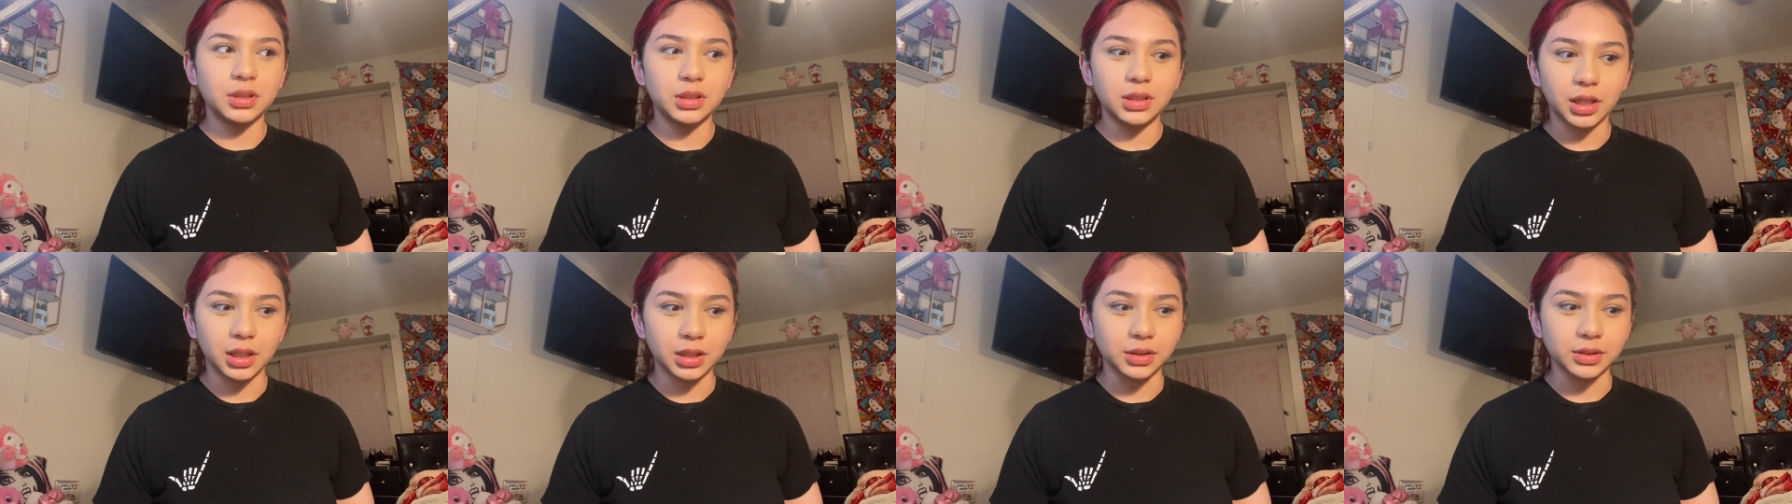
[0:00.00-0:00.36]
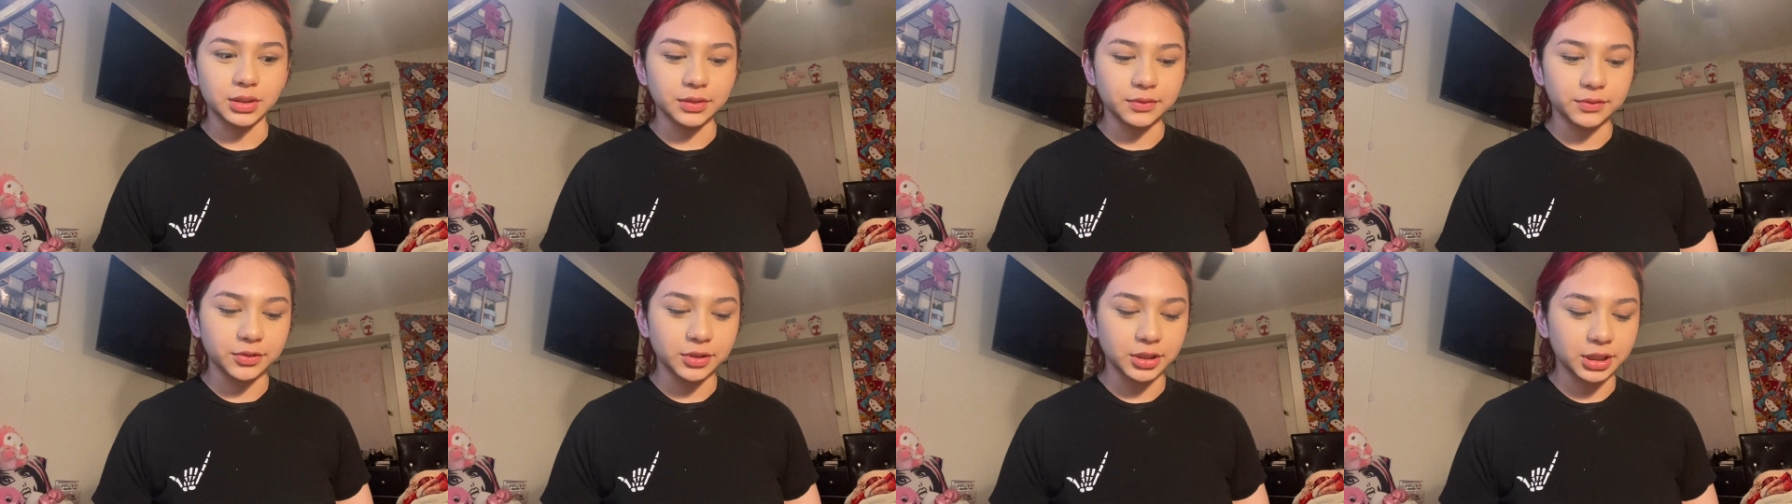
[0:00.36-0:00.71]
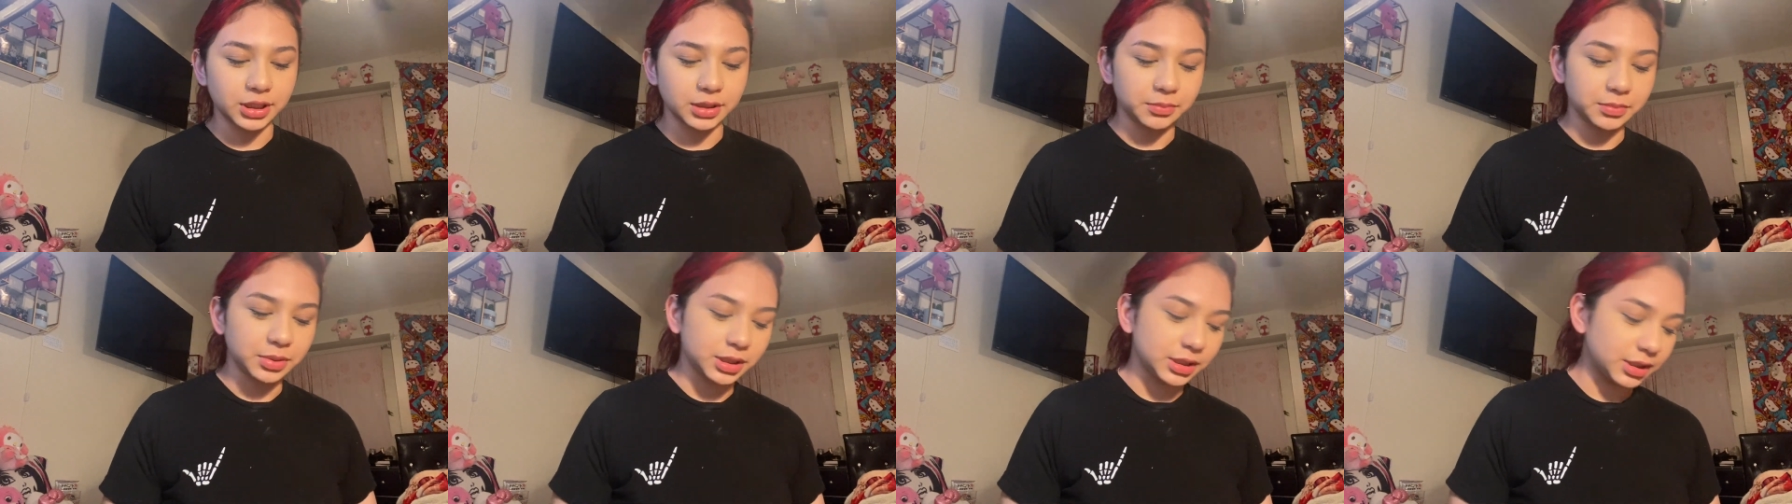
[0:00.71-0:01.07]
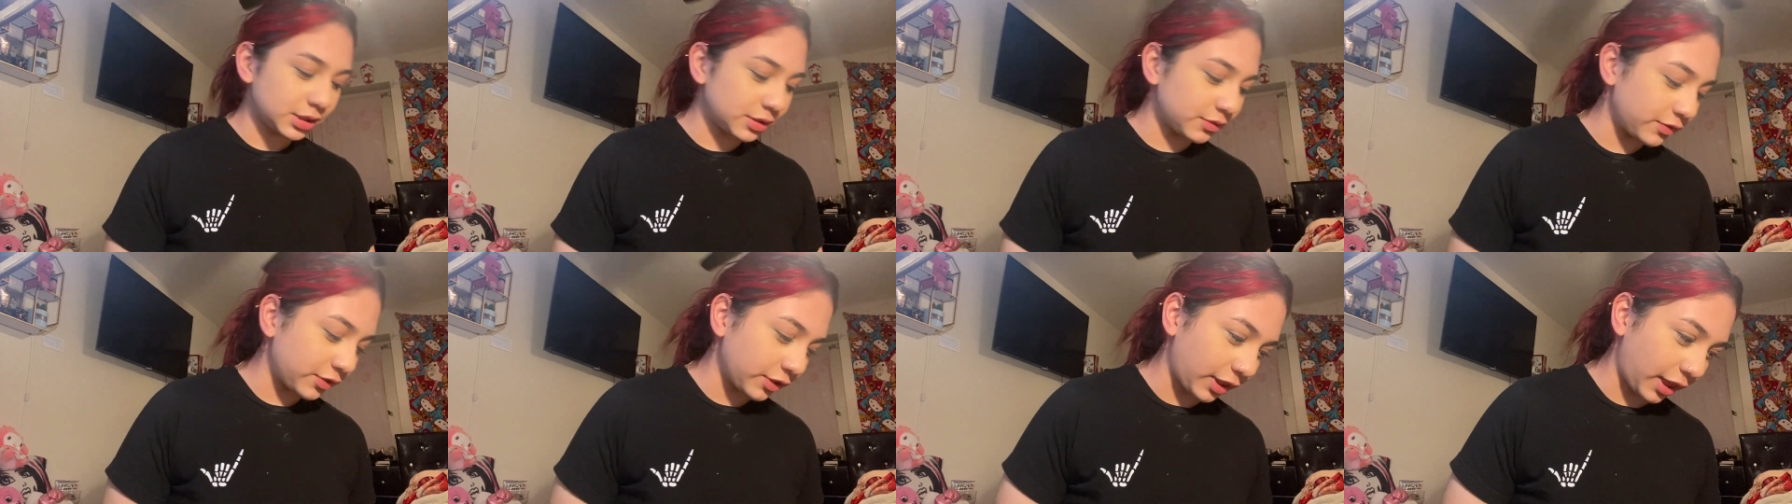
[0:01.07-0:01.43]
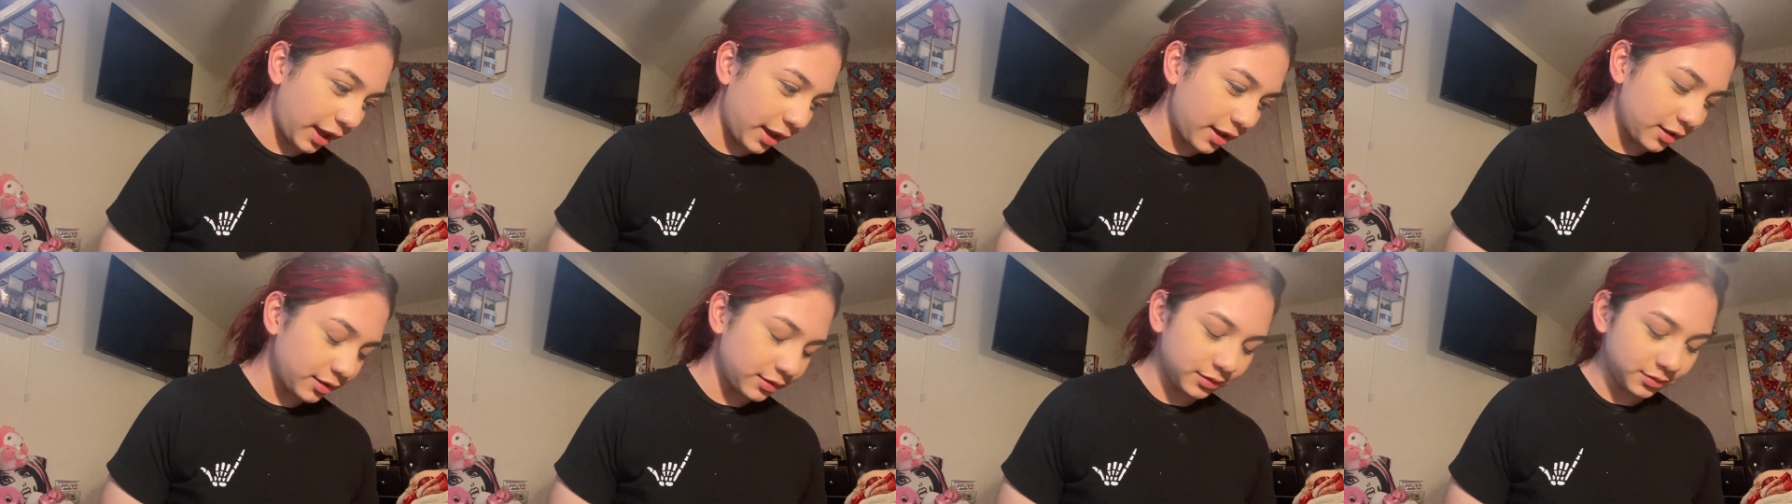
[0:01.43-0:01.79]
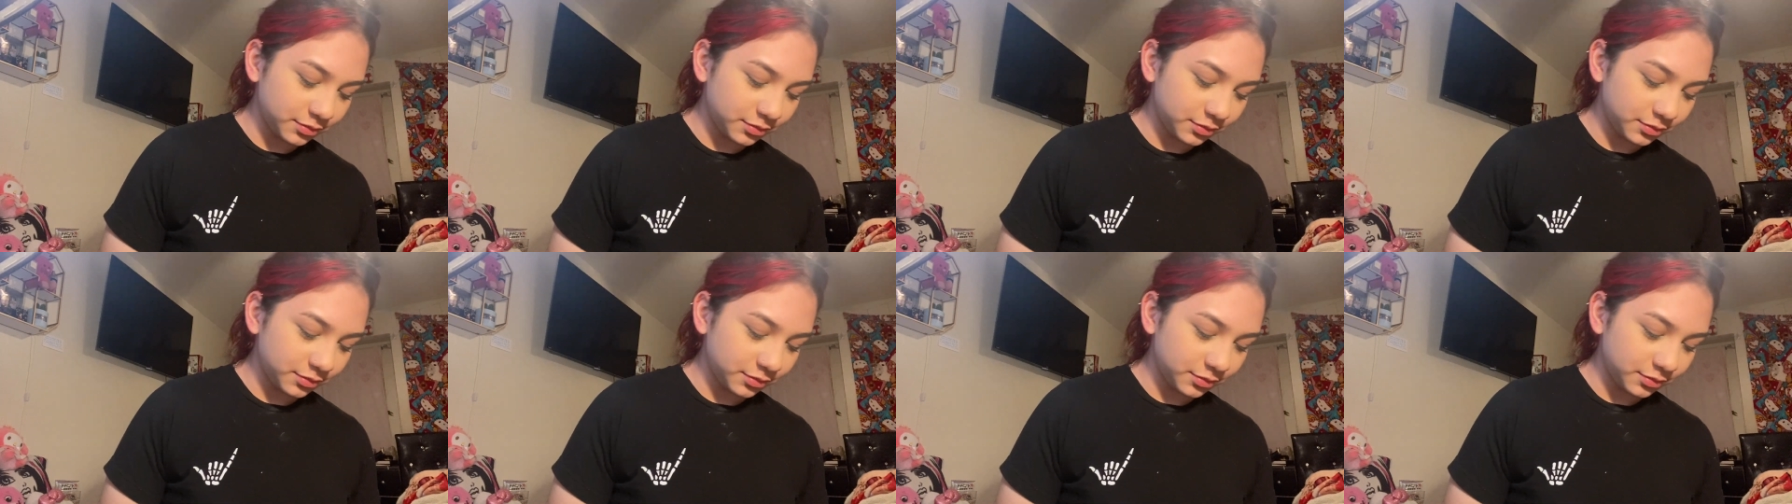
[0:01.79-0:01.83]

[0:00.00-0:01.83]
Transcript: not using 14, bitch, for that.